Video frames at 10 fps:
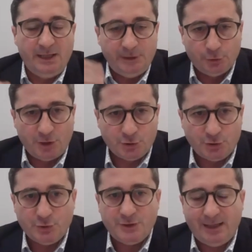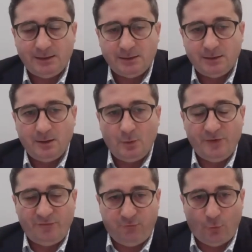In order to do that,
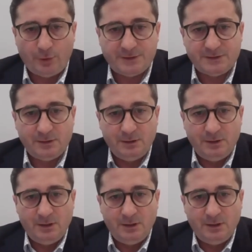we forced